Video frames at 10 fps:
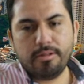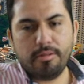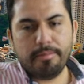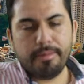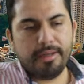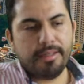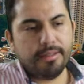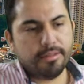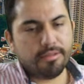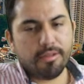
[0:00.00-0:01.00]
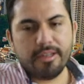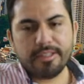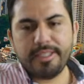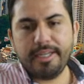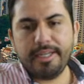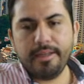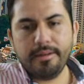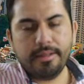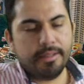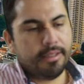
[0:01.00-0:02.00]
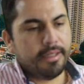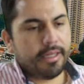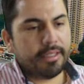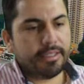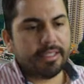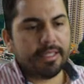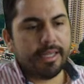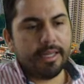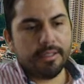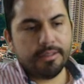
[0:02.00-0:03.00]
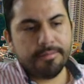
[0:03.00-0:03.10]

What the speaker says: company Solar City and Tesla.